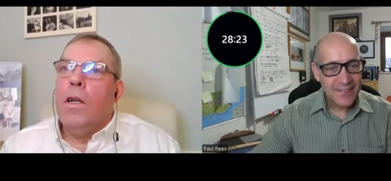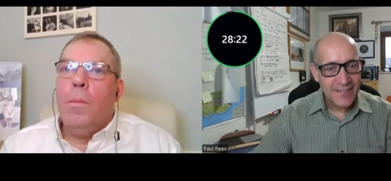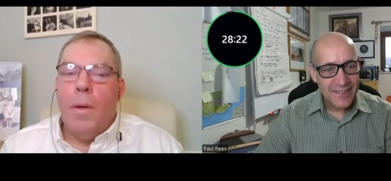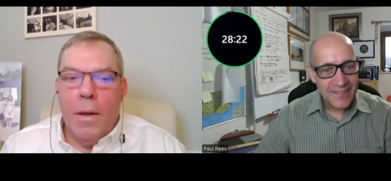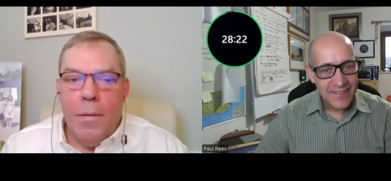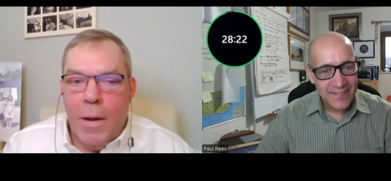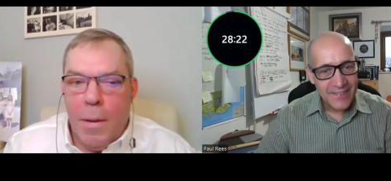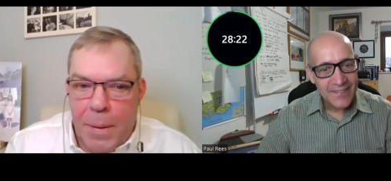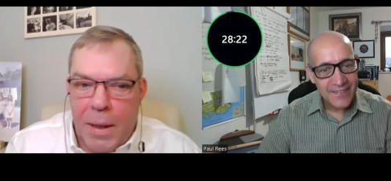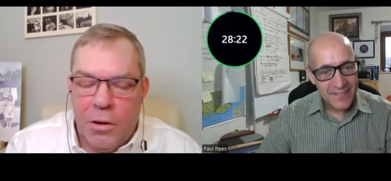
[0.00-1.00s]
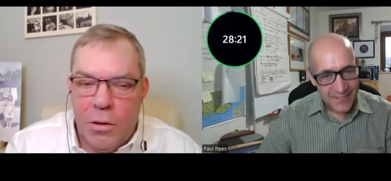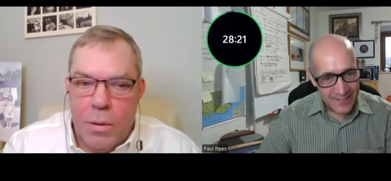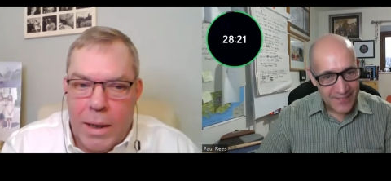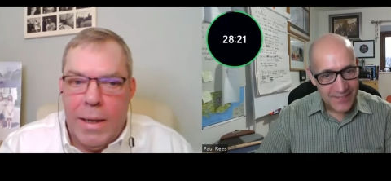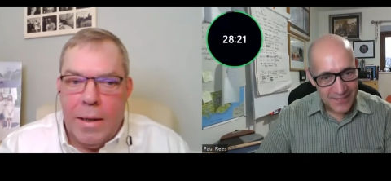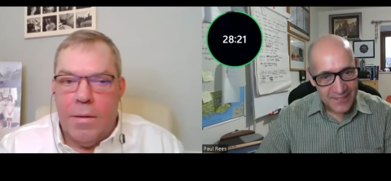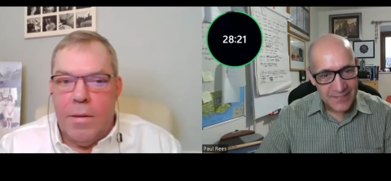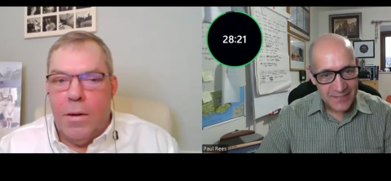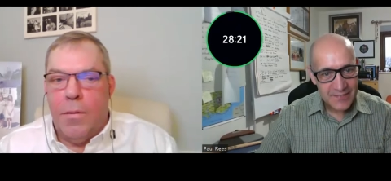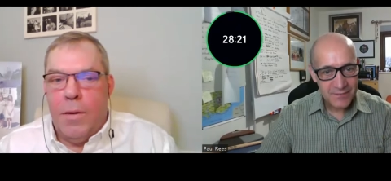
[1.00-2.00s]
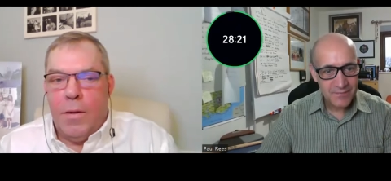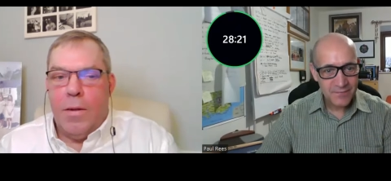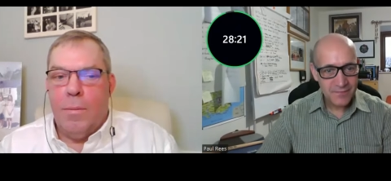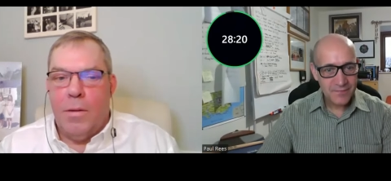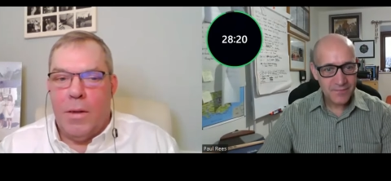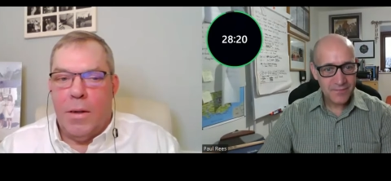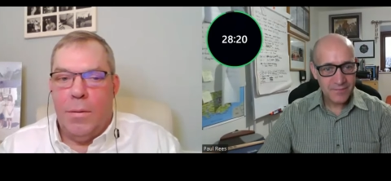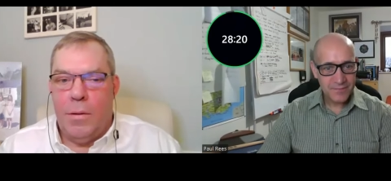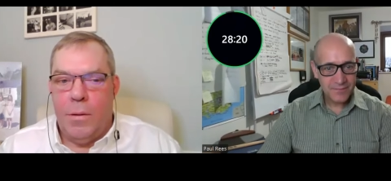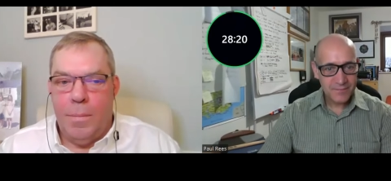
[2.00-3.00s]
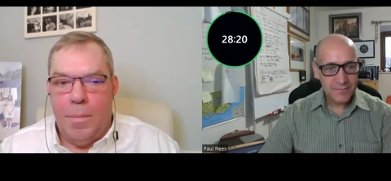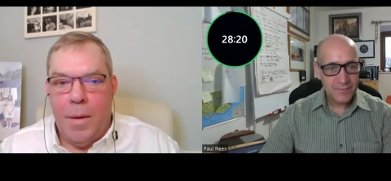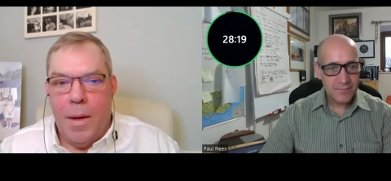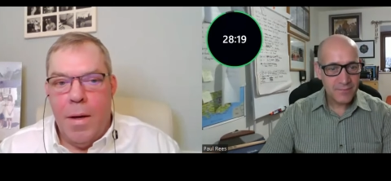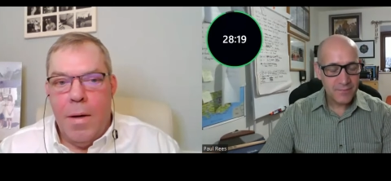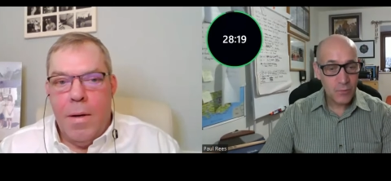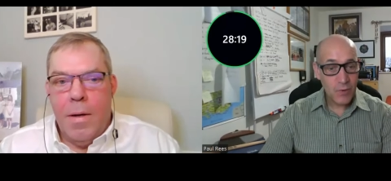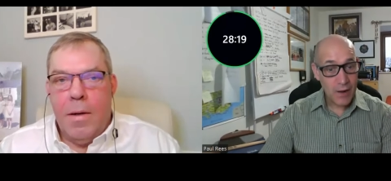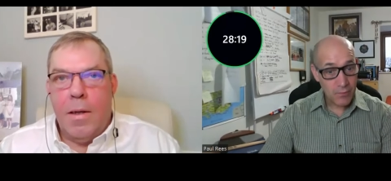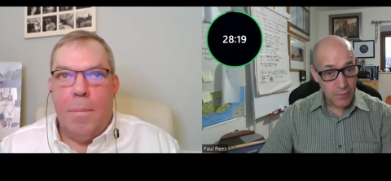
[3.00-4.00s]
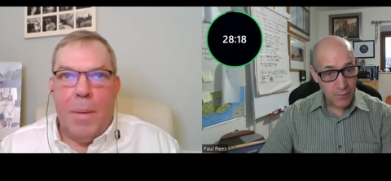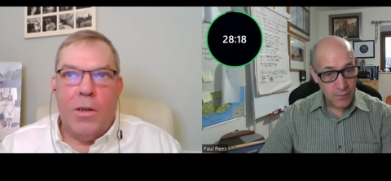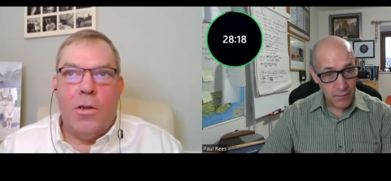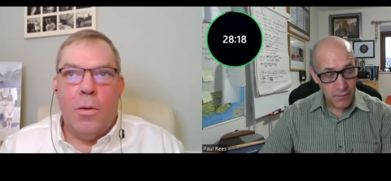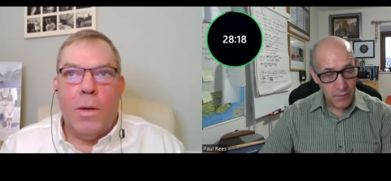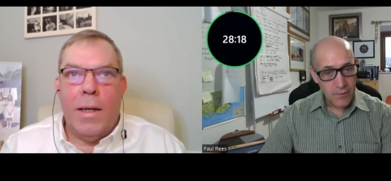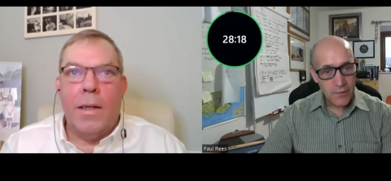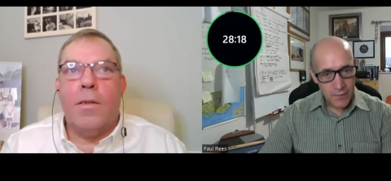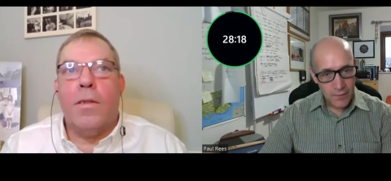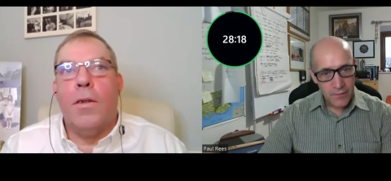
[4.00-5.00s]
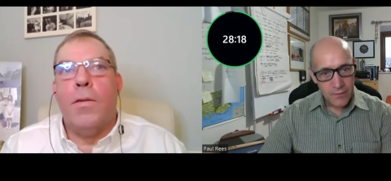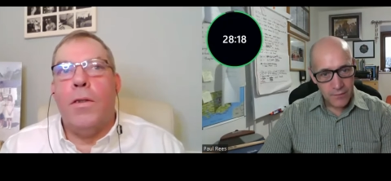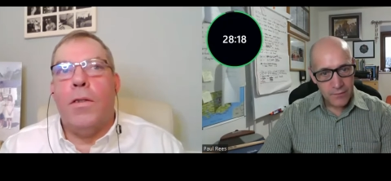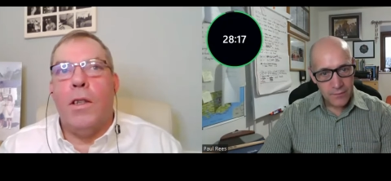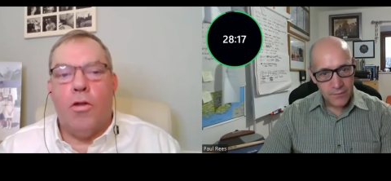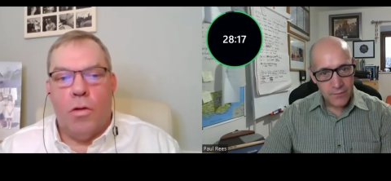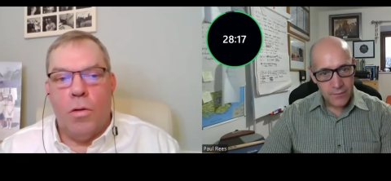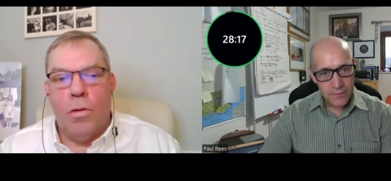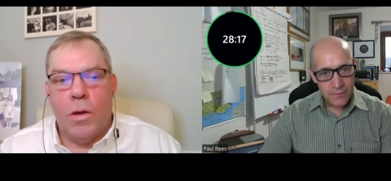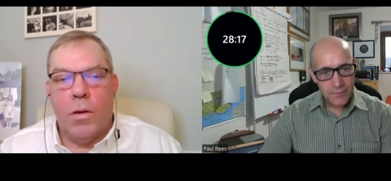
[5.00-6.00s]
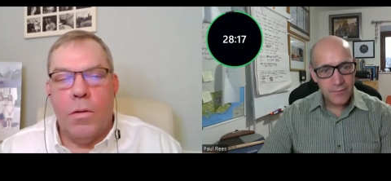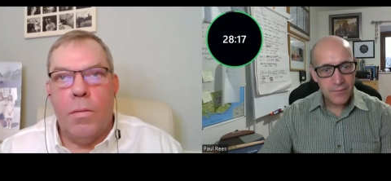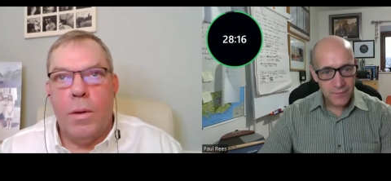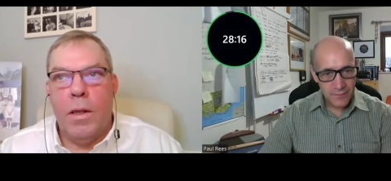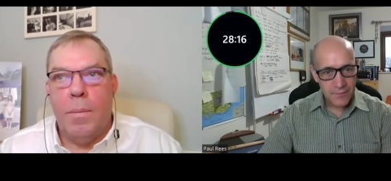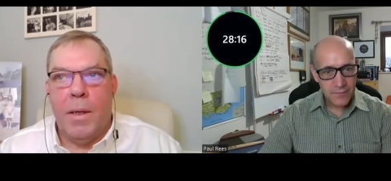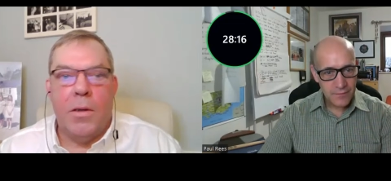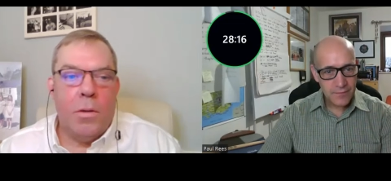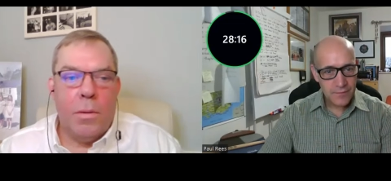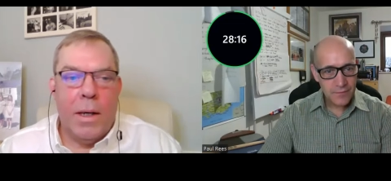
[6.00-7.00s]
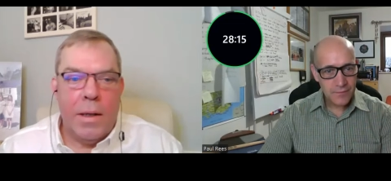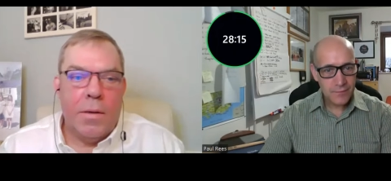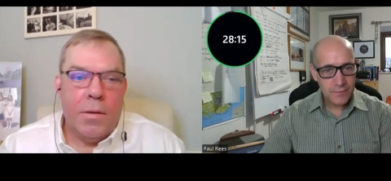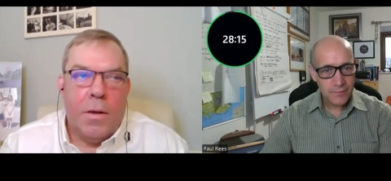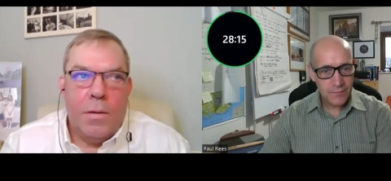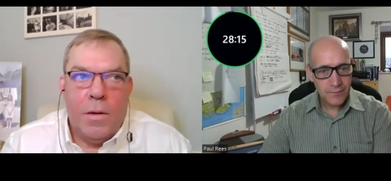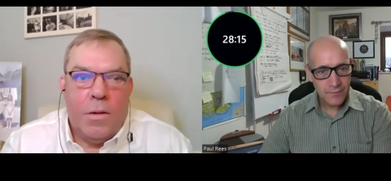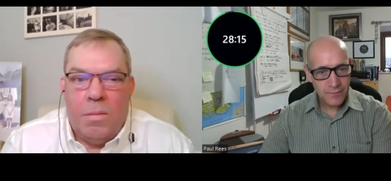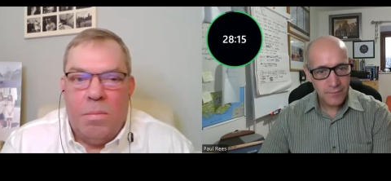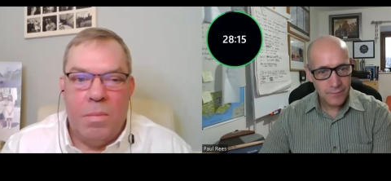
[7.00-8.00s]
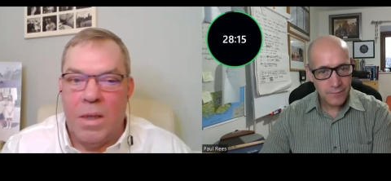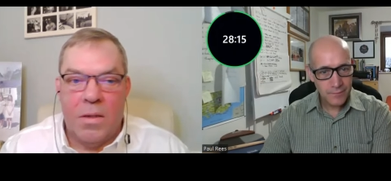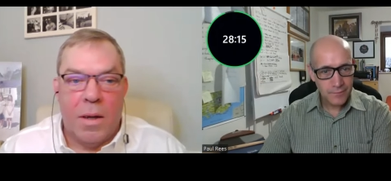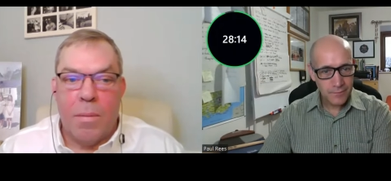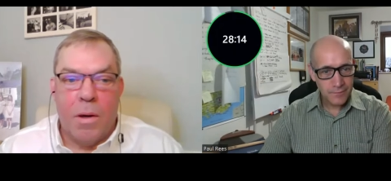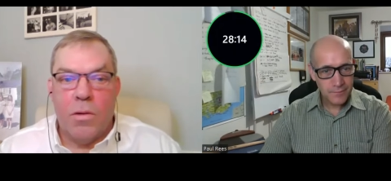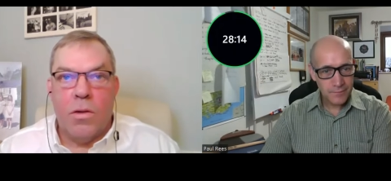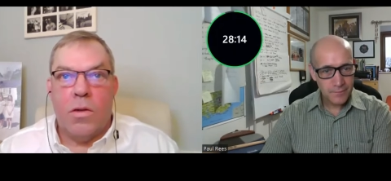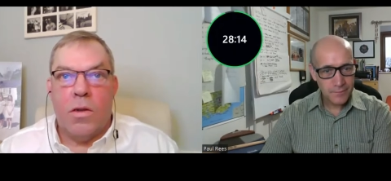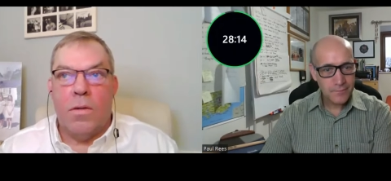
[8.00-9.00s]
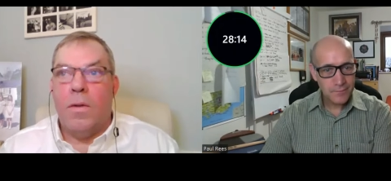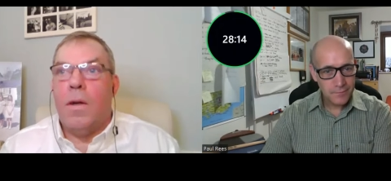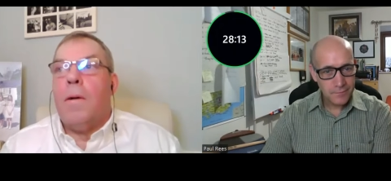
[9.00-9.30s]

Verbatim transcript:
Speaker 1: believe their best organic self is themselves. Wow. The best organic self is their true self, where their best organic self is their subconscious self.